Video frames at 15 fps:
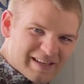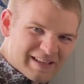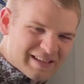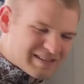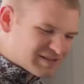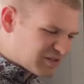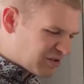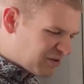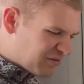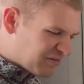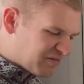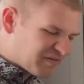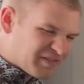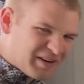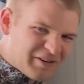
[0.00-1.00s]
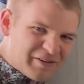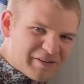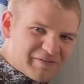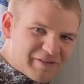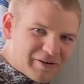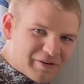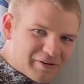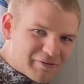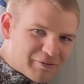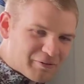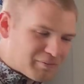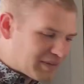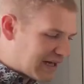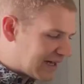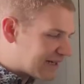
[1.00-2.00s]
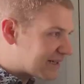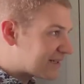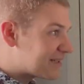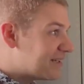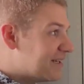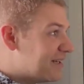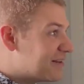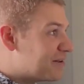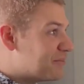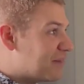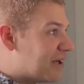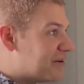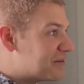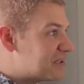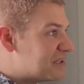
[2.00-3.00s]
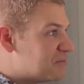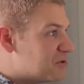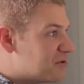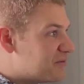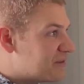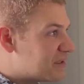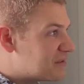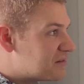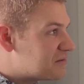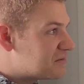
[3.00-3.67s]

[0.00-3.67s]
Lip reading: It's all very, very chromatic. The melody moving